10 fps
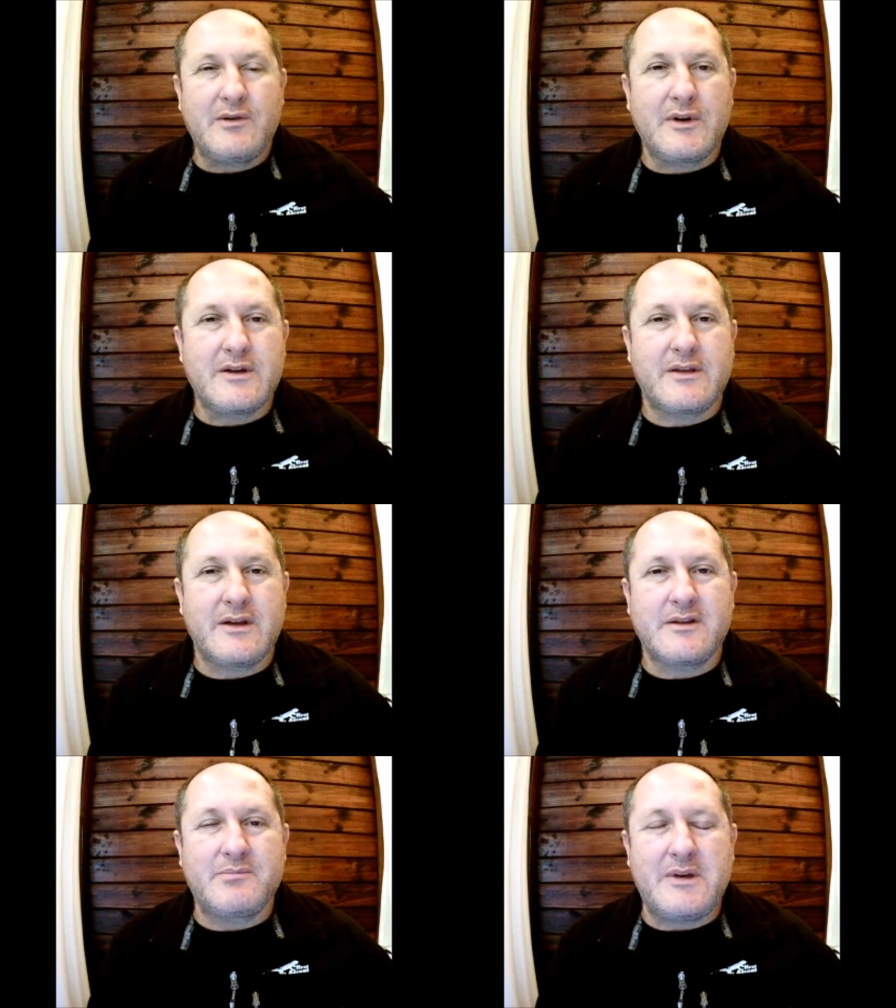want to
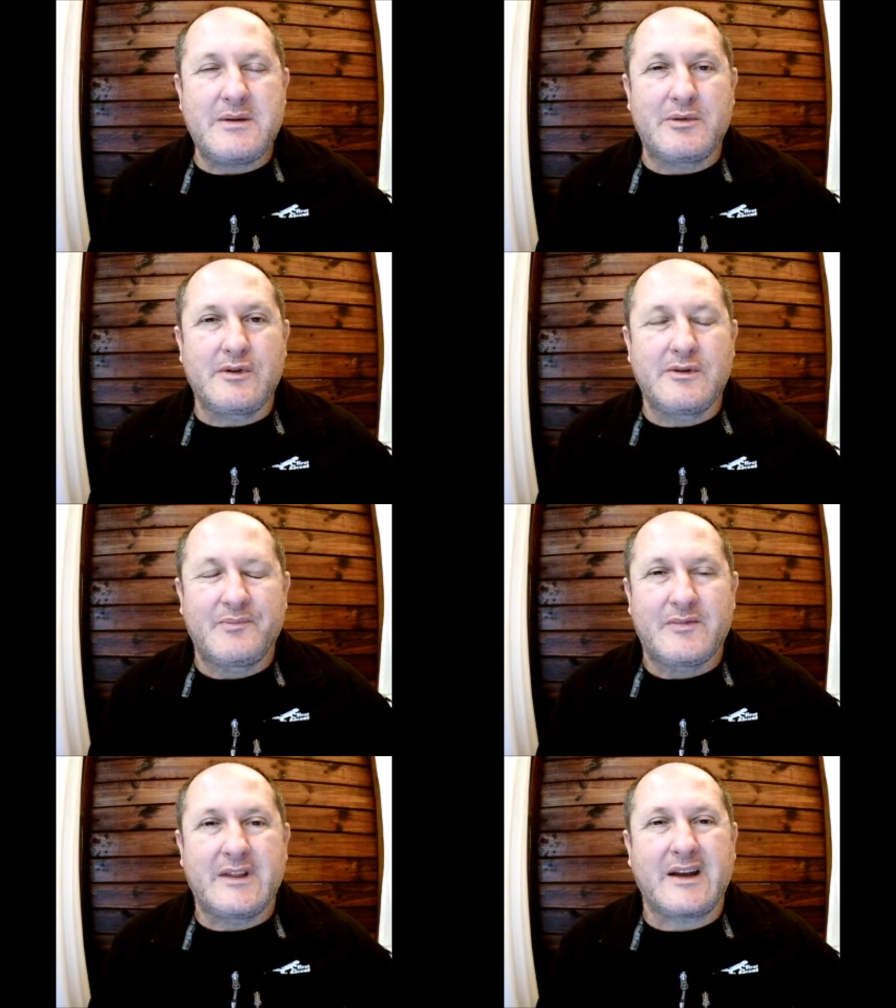thank the people
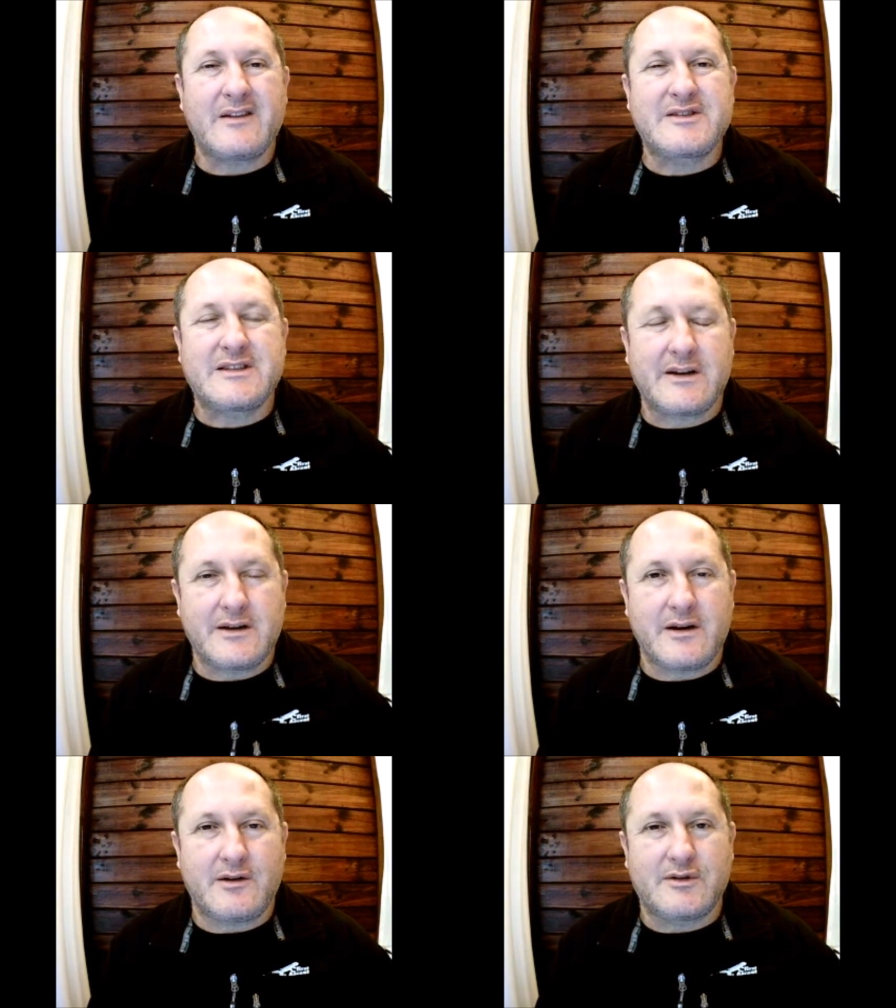that have stuck
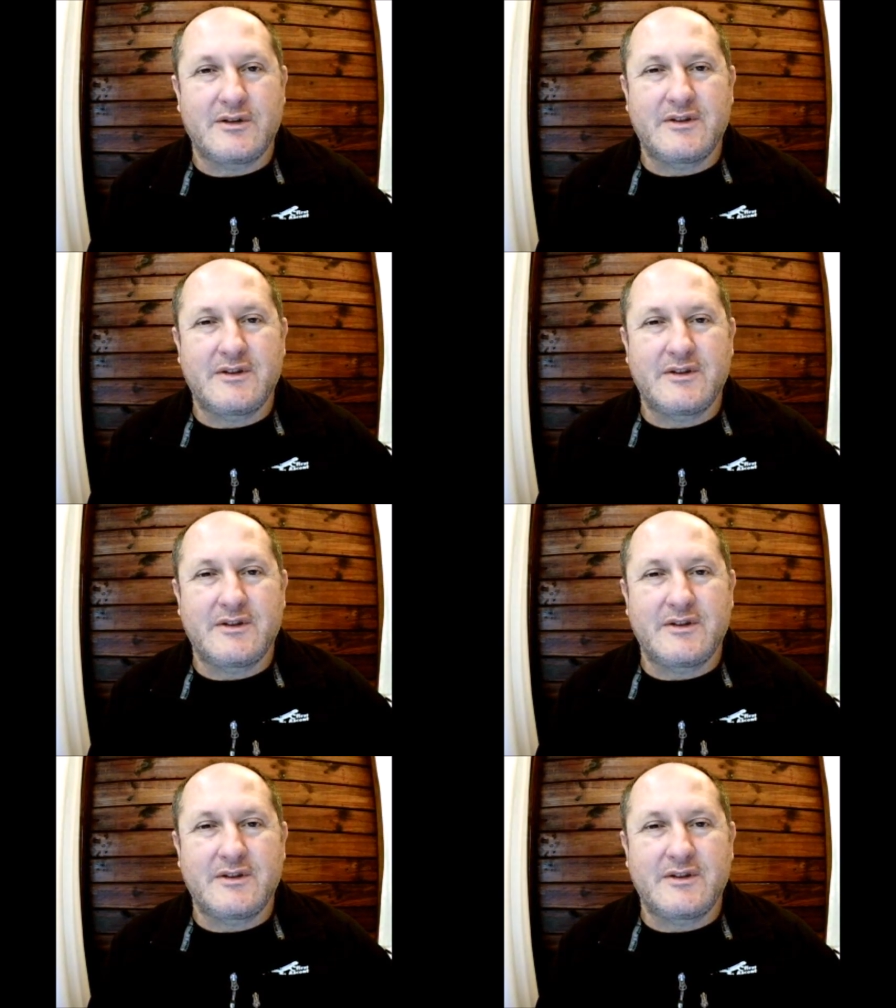it out,